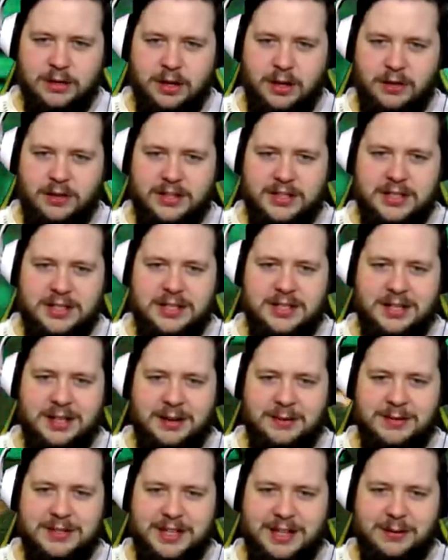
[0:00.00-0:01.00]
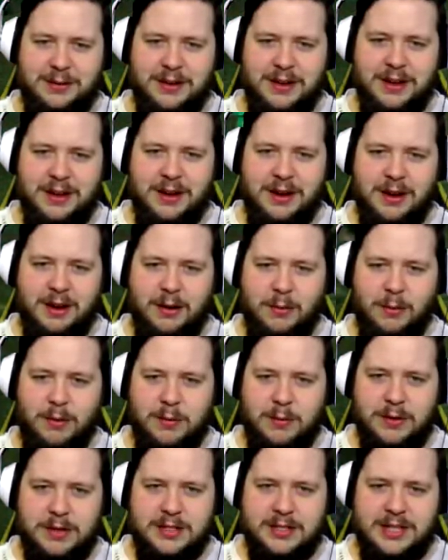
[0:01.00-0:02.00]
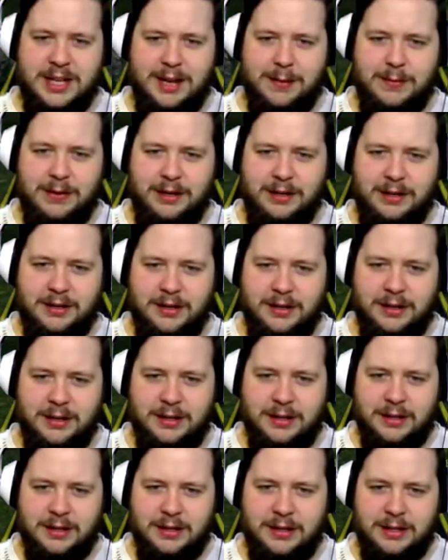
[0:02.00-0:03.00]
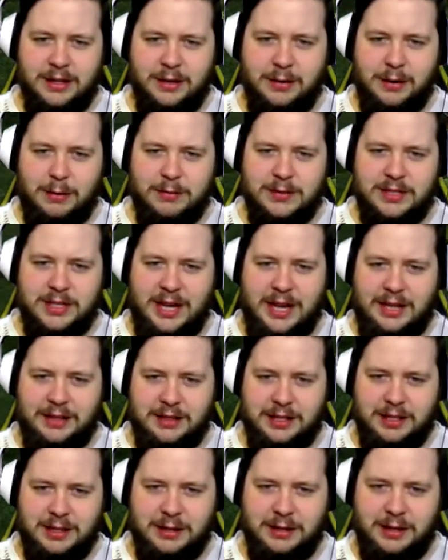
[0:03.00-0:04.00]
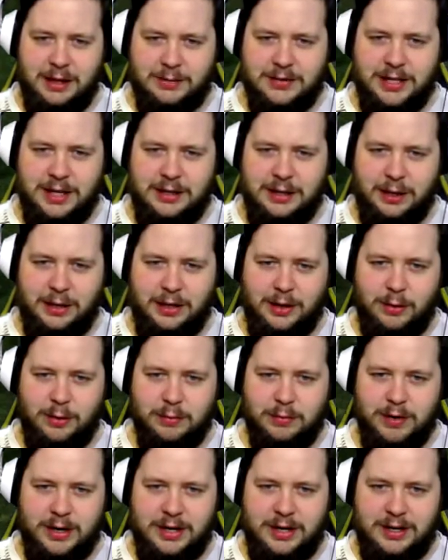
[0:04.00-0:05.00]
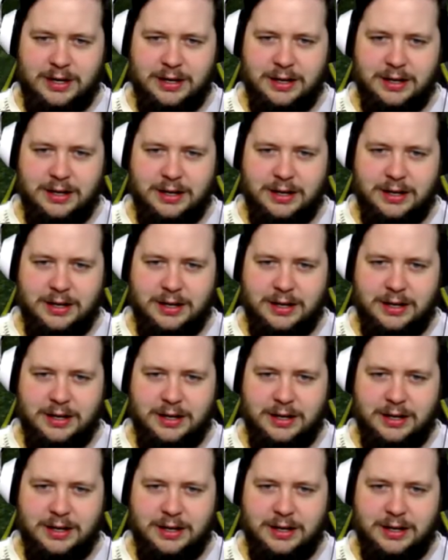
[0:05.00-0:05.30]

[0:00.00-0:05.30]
Oh, I was like, what is happening? I was at the thing already.